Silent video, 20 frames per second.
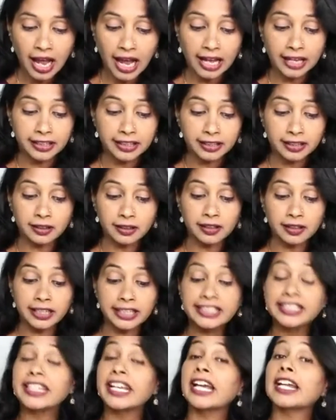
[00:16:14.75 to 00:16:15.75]
and
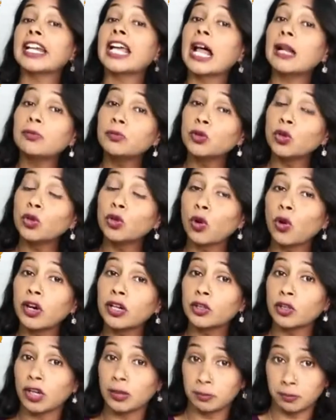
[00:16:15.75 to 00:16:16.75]
it can help you lower
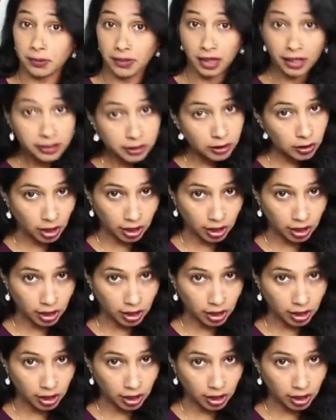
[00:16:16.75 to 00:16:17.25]
your blood